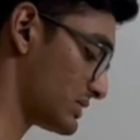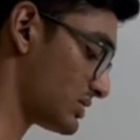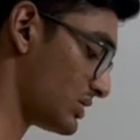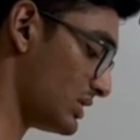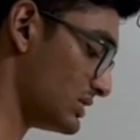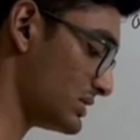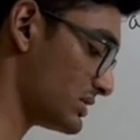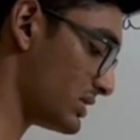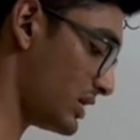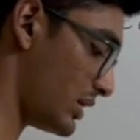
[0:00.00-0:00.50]
call
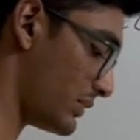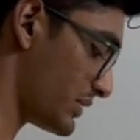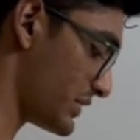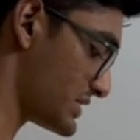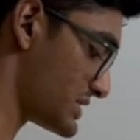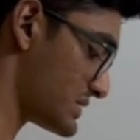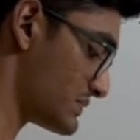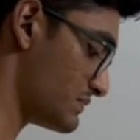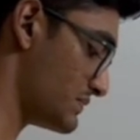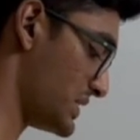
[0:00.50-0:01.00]
this
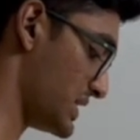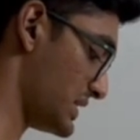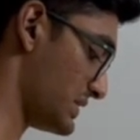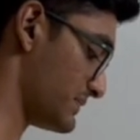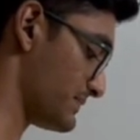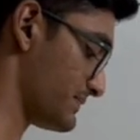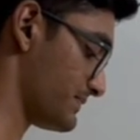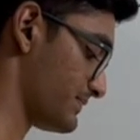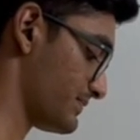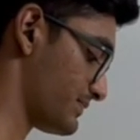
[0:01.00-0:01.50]
operation B.
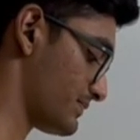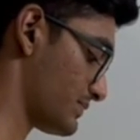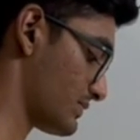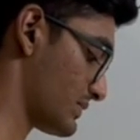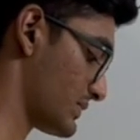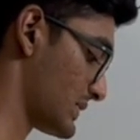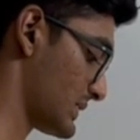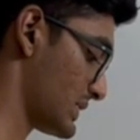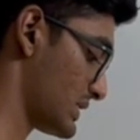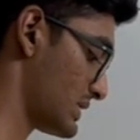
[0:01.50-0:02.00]

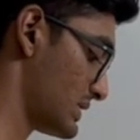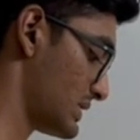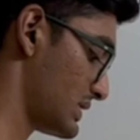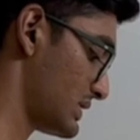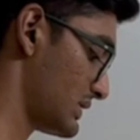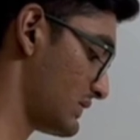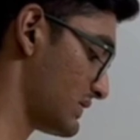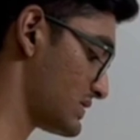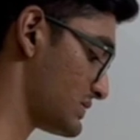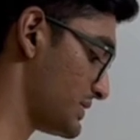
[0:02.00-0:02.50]

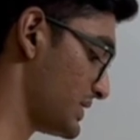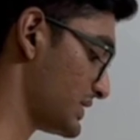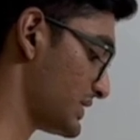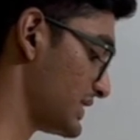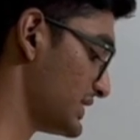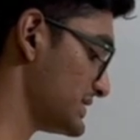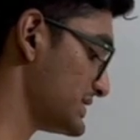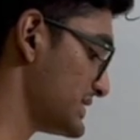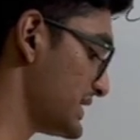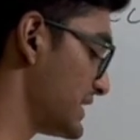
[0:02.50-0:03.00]
Which basically
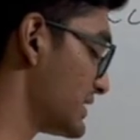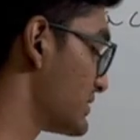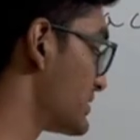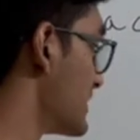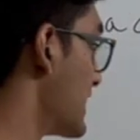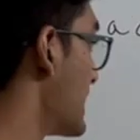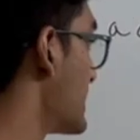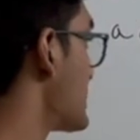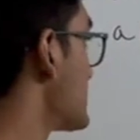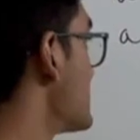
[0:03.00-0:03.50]
states
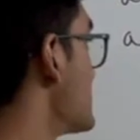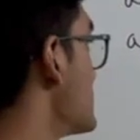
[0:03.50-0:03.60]
that